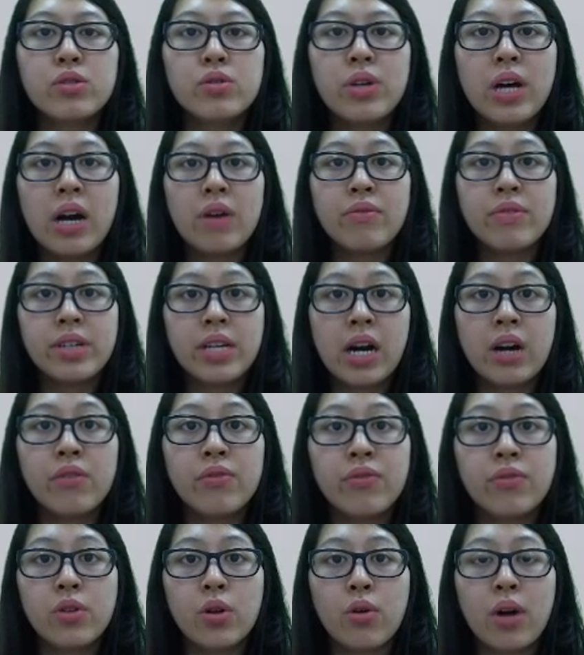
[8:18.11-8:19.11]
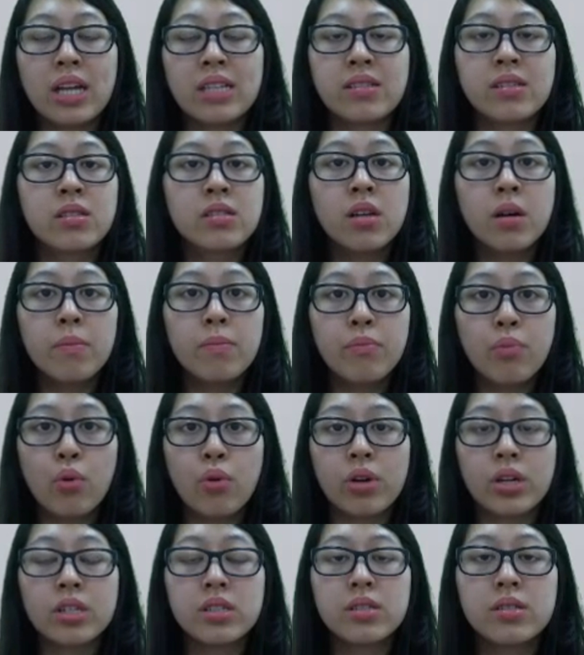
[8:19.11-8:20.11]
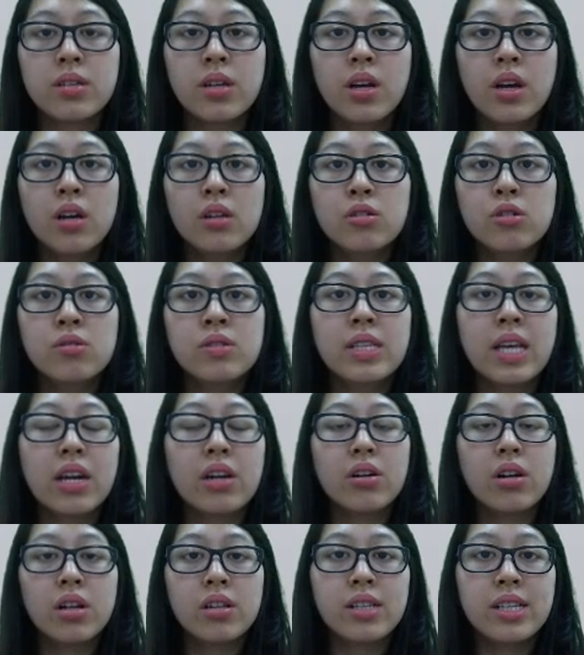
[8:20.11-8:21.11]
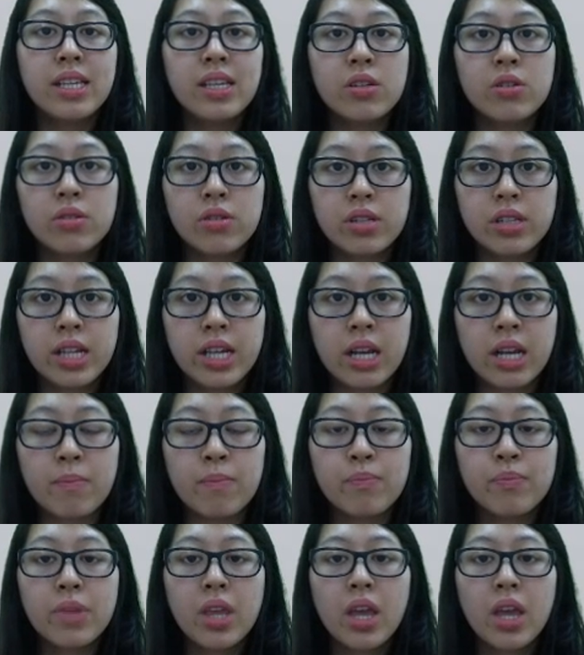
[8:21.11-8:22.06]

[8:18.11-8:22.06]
to have an outflow at some point to settle a legal claim.